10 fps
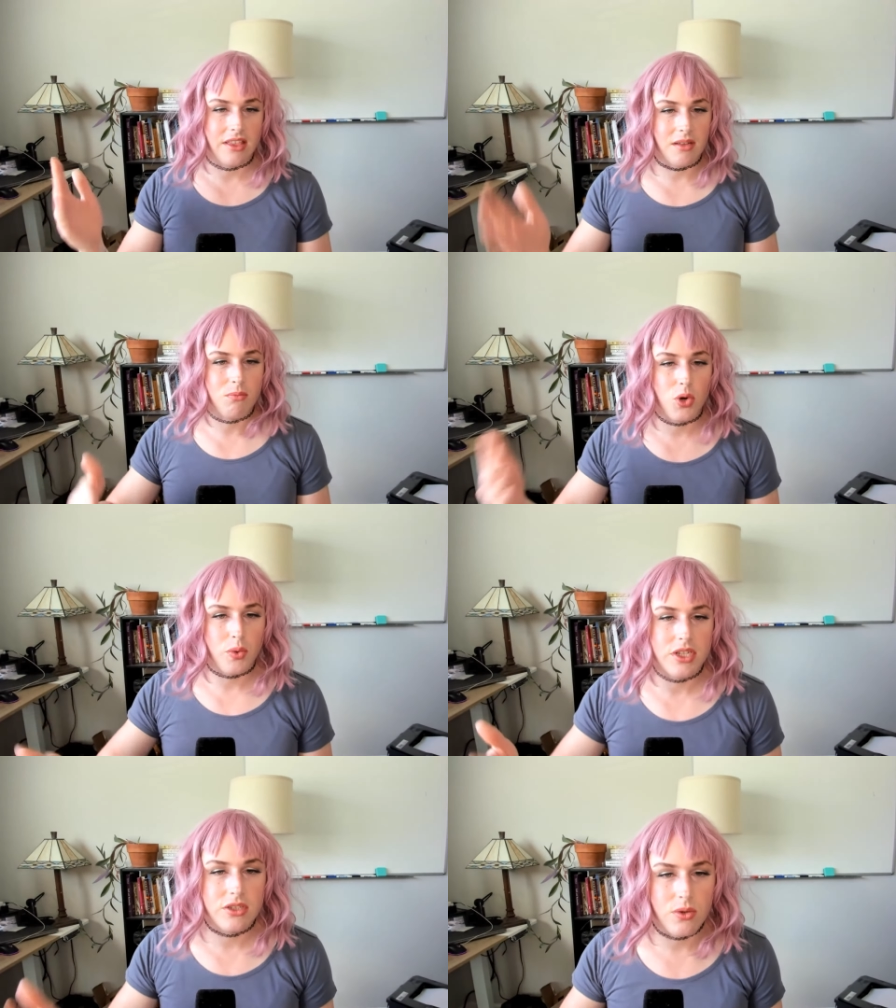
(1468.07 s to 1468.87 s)
And the more
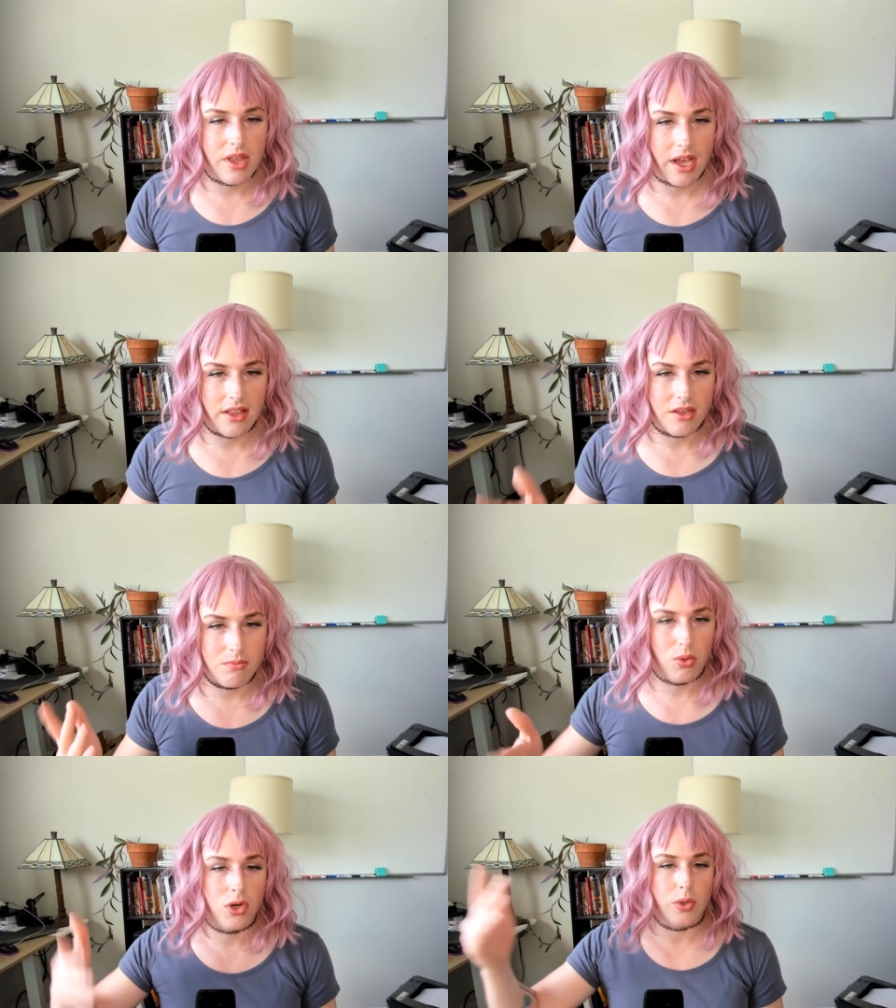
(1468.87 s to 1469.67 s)
we do that, the
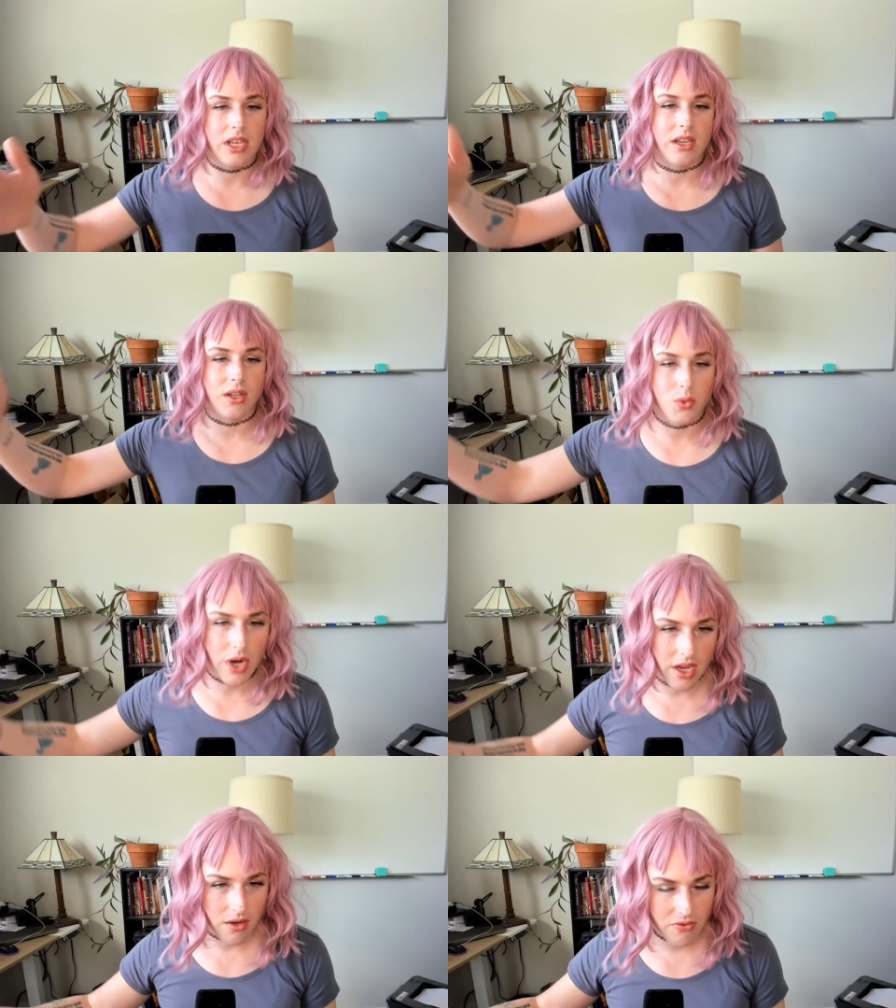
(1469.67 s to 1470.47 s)
more we can get
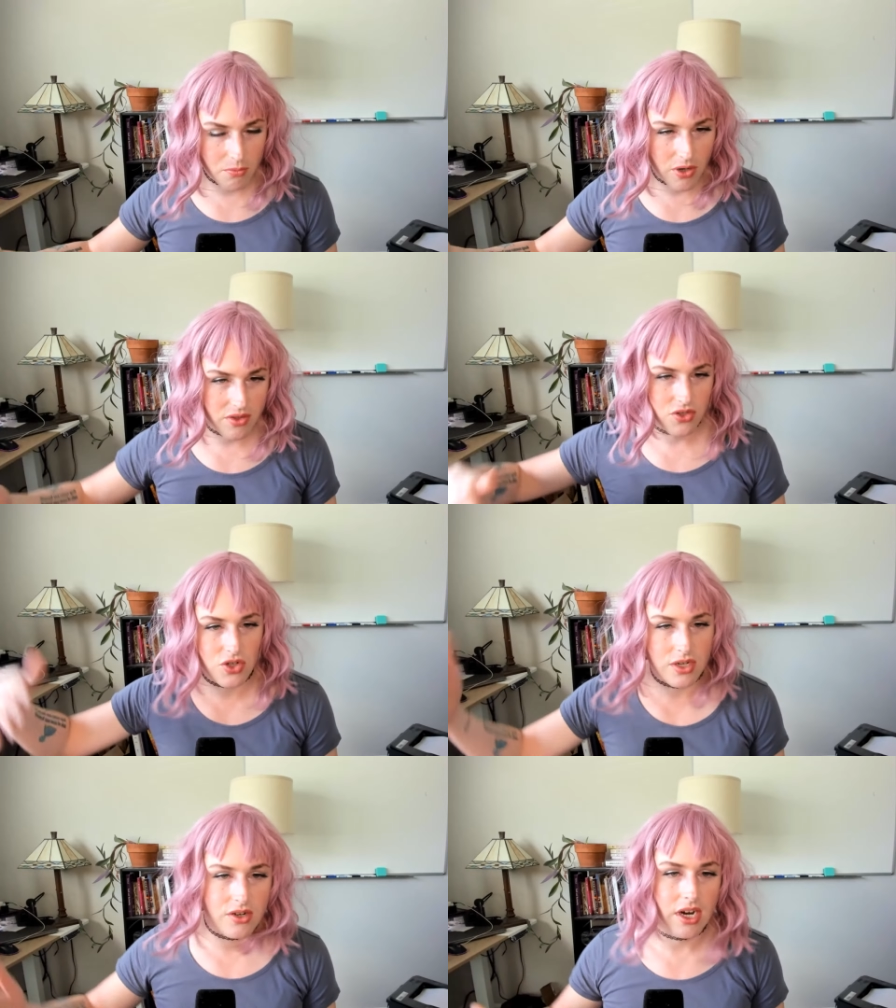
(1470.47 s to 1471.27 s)
away from all this
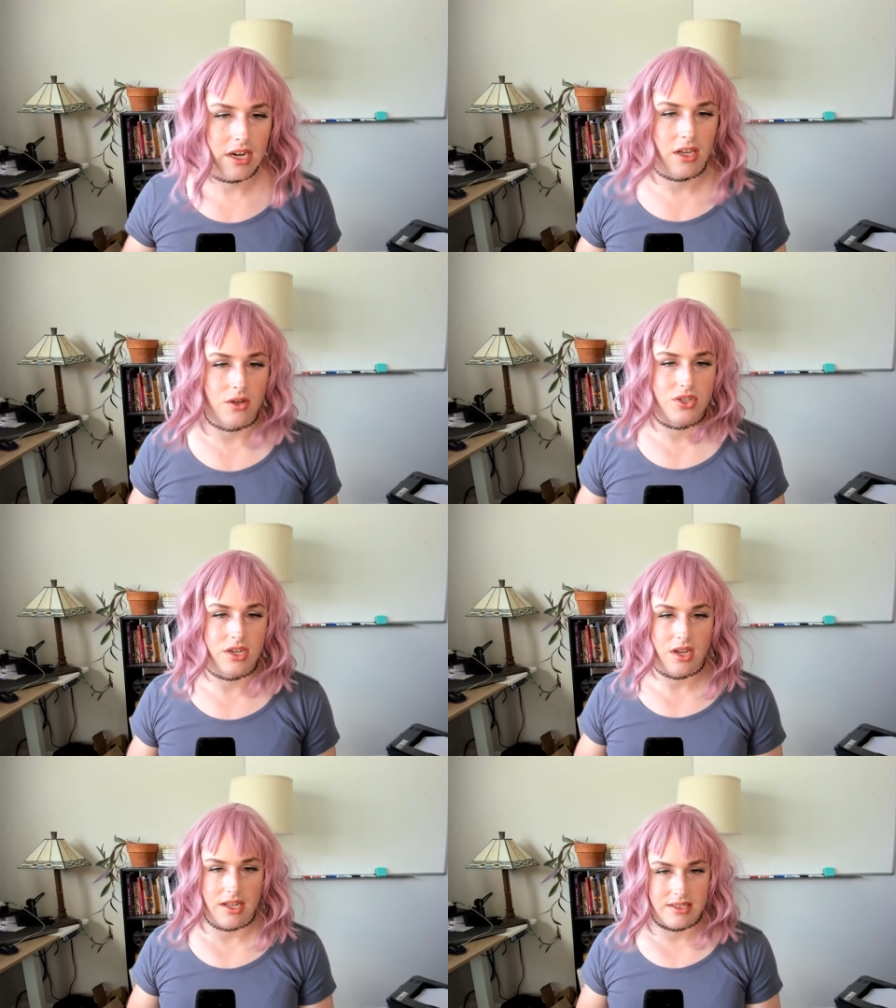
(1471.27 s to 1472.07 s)
gender ideology
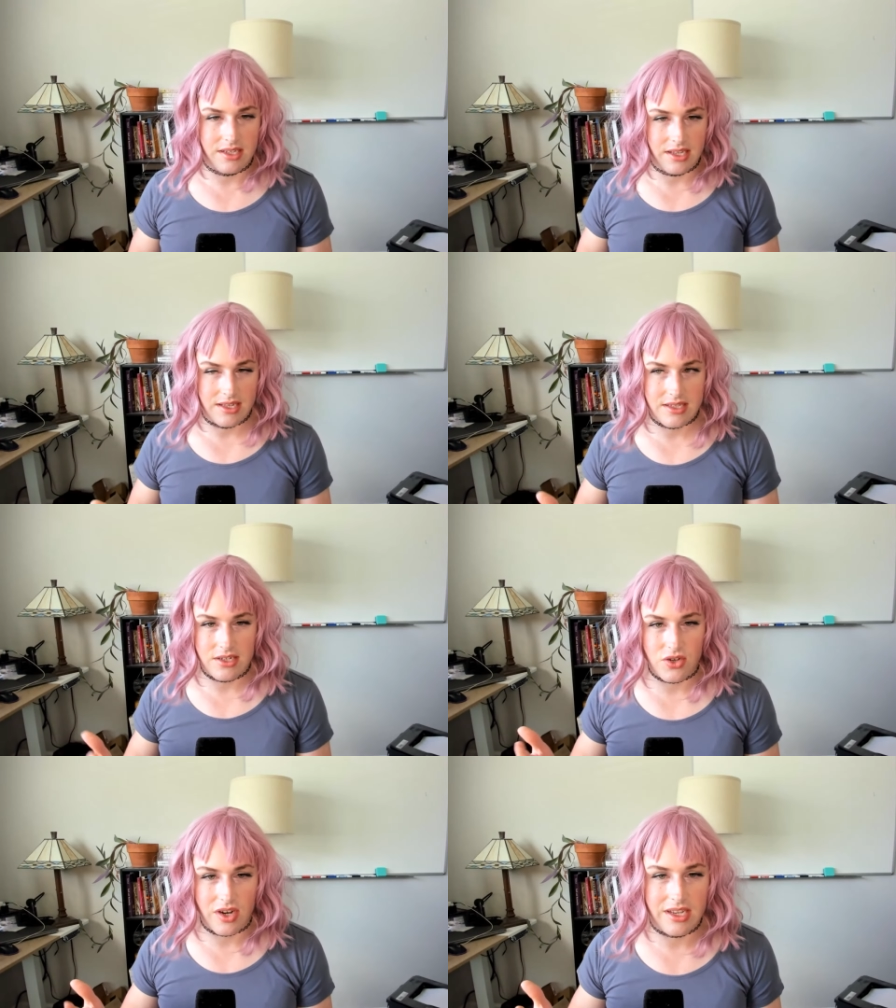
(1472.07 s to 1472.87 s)
nonsense
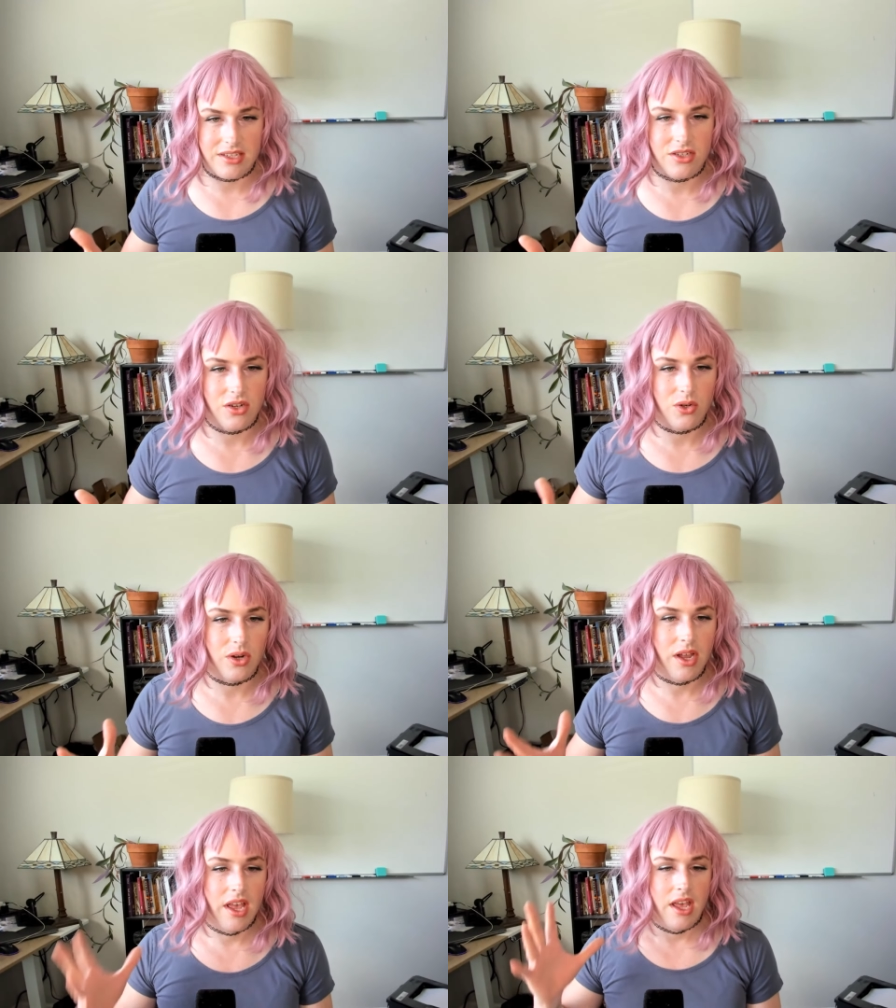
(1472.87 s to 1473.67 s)
that tries to